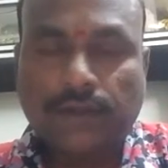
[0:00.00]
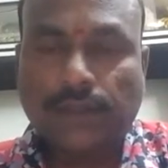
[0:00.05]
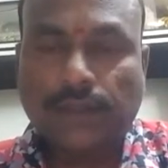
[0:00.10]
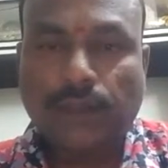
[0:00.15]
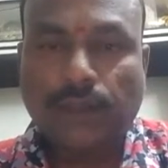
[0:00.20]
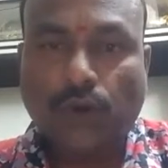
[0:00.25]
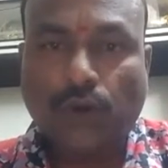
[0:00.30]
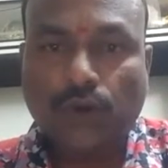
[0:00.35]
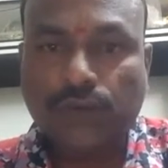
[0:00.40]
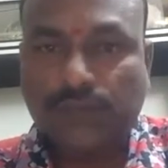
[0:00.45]

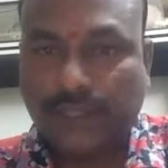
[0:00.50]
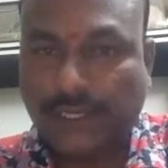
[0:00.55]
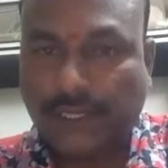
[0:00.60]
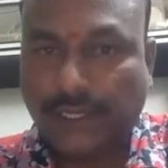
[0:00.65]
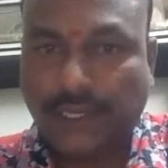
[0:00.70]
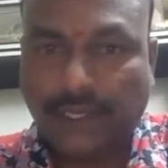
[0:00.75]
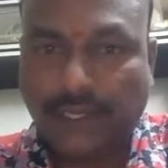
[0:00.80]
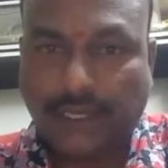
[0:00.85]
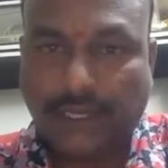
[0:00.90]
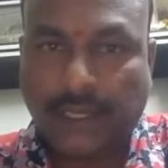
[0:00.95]
about
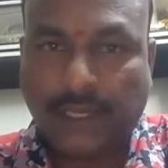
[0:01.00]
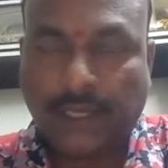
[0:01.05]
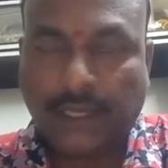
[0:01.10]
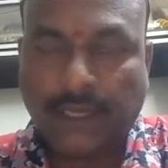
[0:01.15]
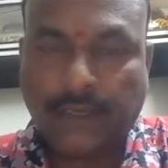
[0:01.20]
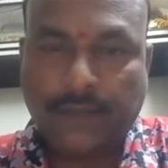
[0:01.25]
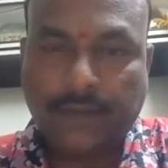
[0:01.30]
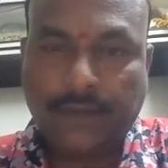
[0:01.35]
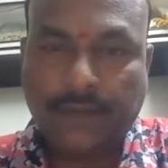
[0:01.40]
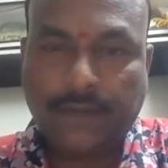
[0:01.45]

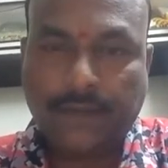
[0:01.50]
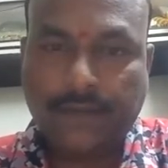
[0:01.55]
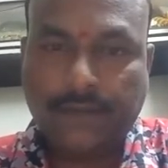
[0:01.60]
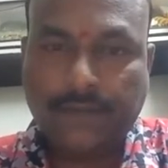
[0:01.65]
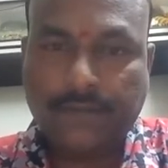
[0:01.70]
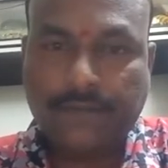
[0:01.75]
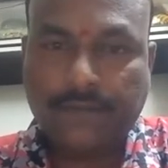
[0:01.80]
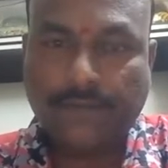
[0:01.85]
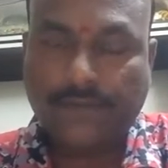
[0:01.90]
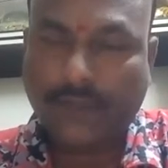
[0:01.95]

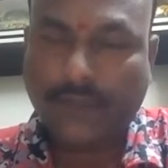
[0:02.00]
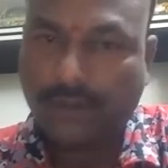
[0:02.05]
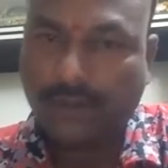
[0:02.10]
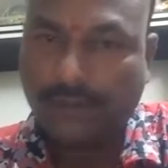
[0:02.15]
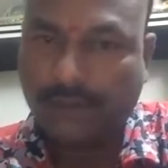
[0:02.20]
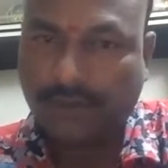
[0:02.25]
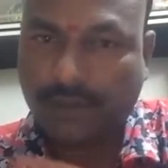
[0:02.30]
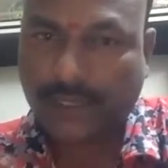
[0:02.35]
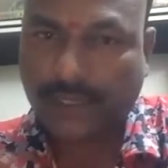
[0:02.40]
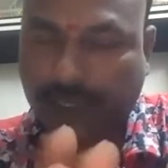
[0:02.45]

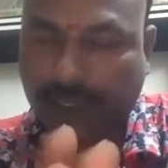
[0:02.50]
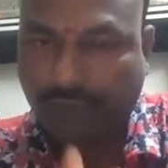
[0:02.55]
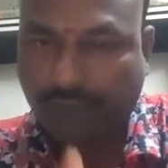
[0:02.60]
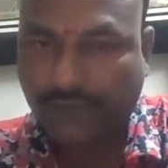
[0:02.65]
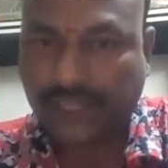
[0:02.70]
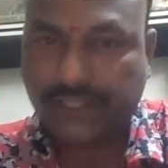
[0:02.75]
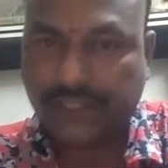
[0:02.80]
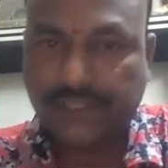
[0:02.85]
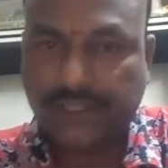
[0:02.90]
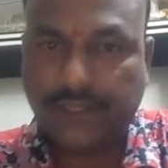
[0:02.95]
the
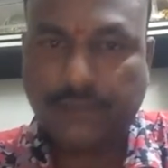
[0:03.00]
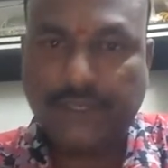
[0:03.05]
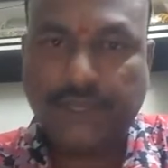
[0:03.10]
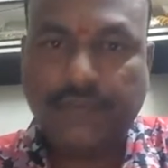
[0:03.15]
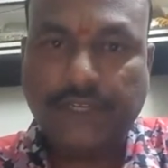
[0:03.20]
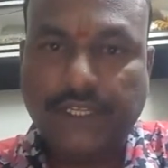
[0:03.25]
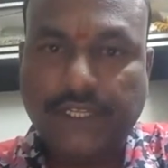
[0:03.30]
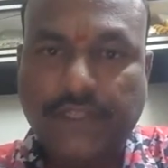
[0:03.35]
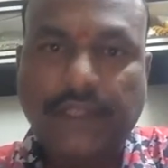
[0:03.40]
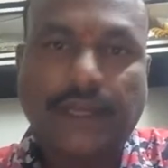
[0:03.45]
difference
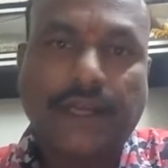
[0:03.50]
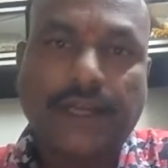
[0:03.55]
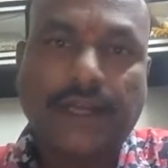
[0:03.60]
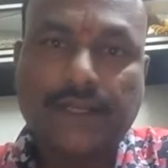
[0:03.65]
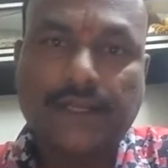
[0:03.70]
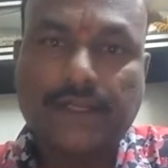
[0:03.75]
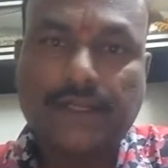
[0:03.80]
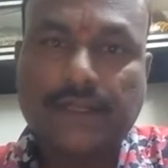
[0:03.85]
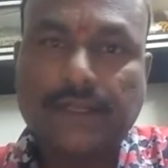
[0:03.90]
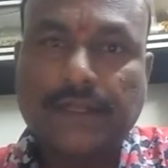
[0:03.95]
between the
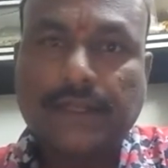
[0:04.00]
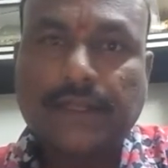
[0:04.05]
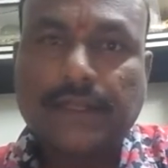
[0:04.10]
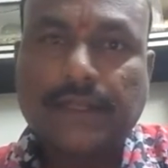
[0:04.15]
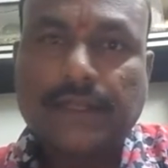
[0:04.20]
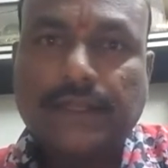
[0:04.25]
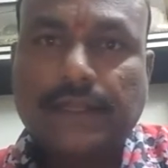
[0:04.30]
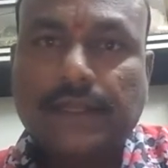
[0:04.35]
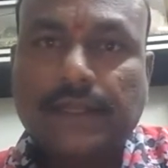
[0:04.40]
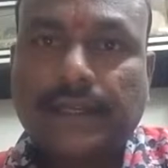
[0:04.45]

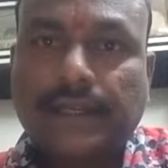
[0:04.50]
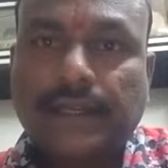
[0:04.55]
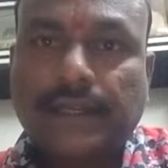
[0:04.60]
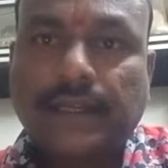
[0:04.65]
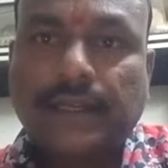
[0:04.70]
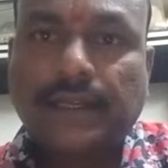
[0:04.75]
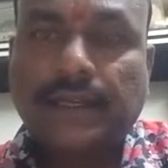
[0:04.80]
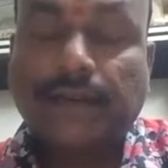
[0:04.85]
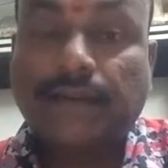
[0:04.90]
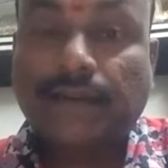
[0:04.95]

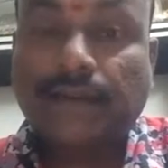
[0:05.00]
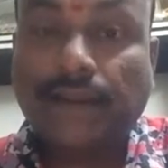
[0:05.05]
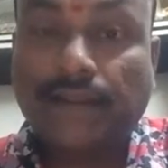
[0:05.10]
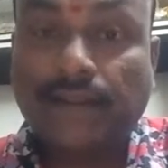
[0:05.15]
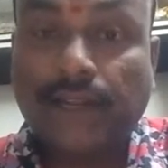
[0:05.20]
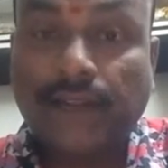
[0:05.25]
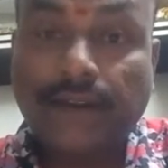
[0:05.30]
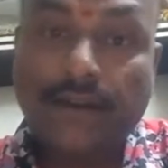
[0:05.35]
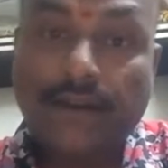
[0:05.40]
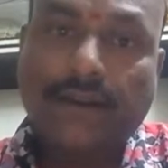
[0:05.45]

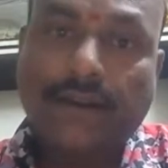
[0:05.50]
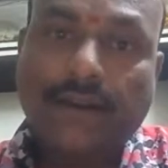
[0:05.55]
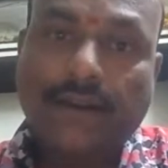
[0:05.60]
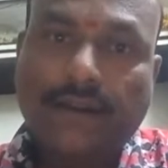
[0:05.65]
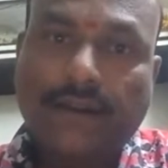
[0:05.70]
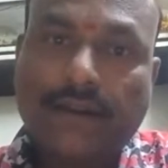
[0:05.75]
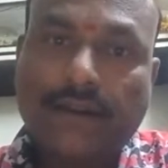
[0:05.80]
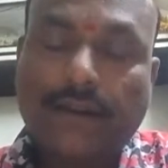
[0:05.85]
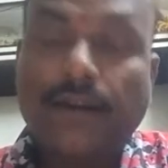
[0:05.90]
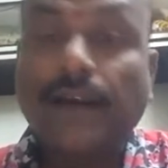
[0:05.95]
traveler
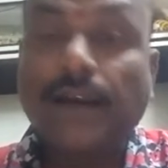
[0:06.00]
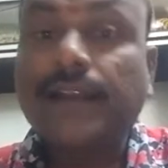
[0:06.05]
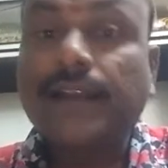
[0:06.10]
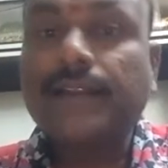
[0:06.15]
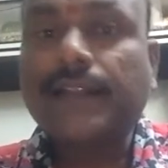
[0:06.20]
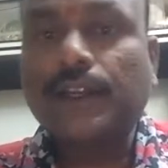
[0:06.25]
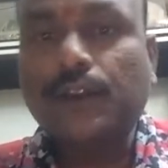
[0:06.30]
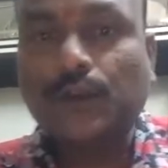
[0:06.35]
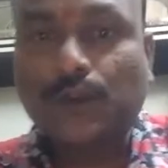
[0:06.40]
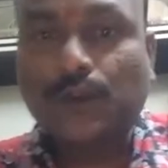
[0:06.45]
and
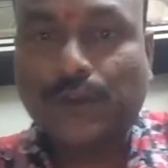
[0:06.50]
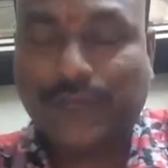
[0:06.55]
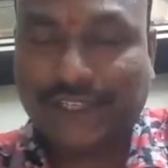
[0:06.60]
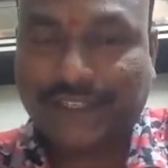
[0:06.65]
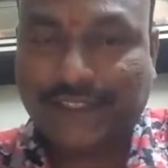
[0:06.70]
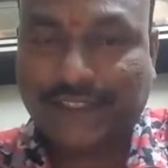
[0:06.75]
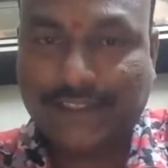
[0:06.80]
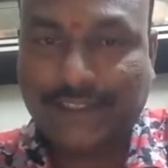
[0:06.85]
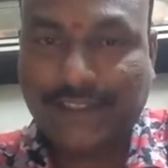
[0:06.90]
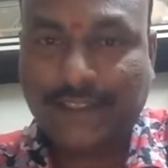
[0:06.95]
the
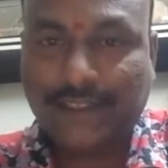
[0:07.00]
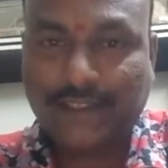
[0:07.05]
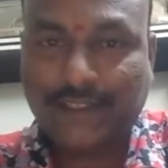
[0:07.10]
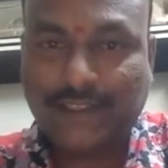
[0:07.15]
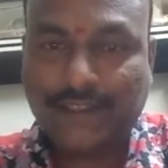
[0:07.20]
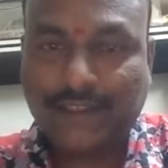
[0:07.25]
tourist.